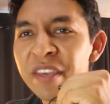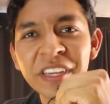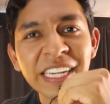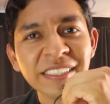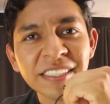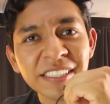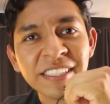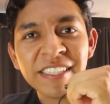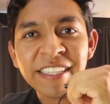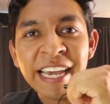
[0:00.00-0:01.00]
If you guys listen
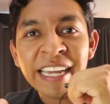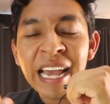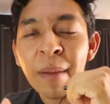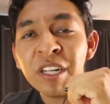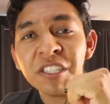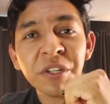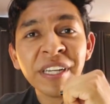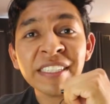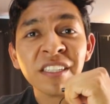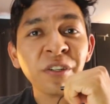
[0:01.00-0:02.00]
to the end, I'm going to show you
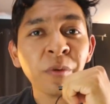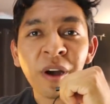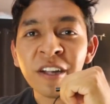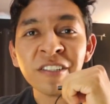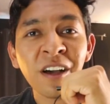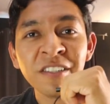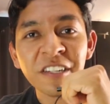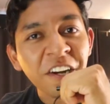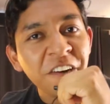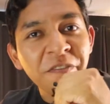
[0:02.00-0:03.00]
guys a little montage
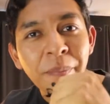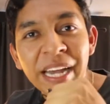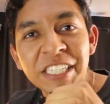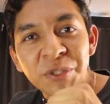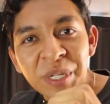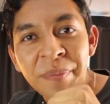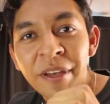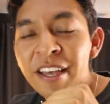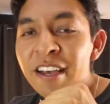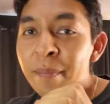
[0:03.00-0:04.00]
of my
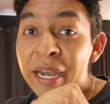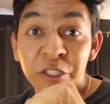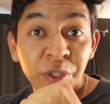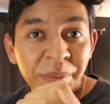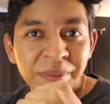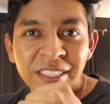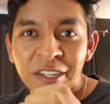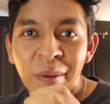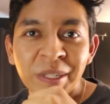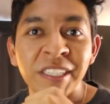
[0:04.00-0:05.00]
trips. You know, I
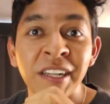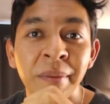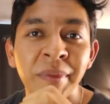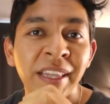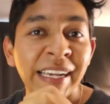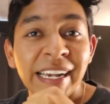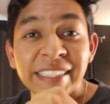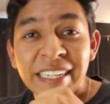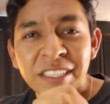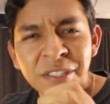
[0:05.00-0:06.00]
went to Colombia, like I
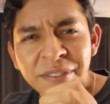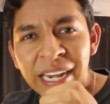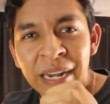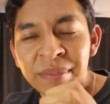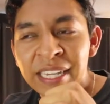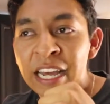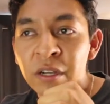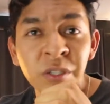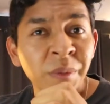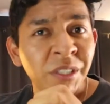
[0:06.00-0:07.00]
said, 2 times, and I
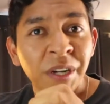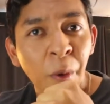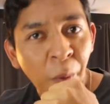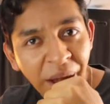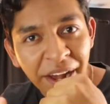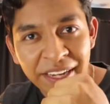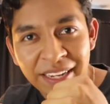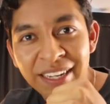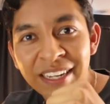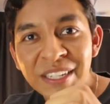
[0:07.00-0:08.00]
also went to Hawaii.
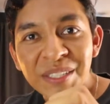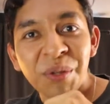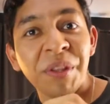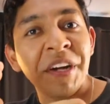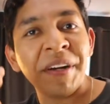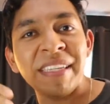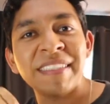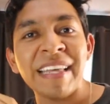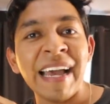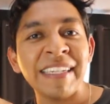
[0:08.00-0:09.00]
So there is
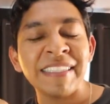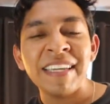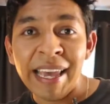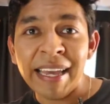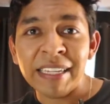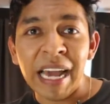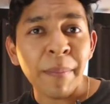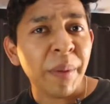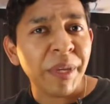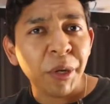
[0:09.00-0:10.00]
that. And I
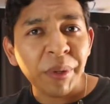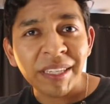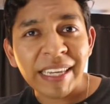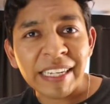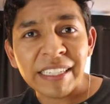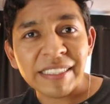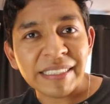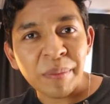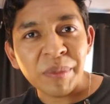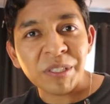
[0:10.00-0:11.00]
might be going again in
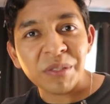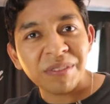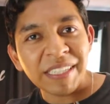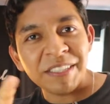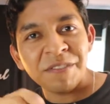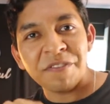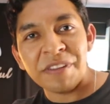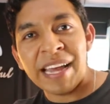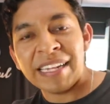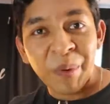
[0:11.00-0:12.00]
December, so stay tuned for
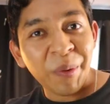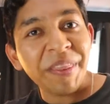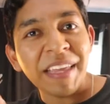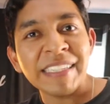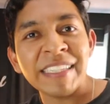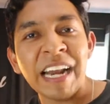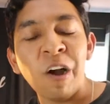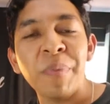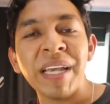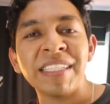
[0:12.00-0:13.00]
that. But with that said, I
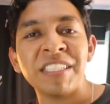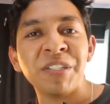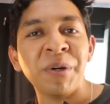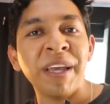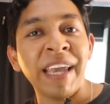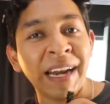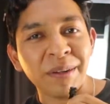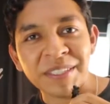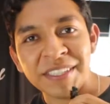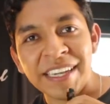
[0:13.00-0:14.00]
hope you guys enjoy, and I'll
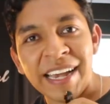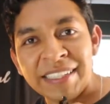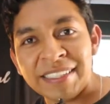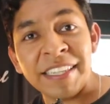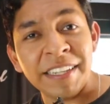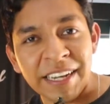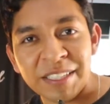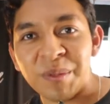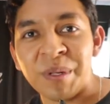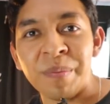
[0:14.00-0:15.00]
see you guys in the next
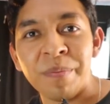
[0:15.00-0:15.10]
one.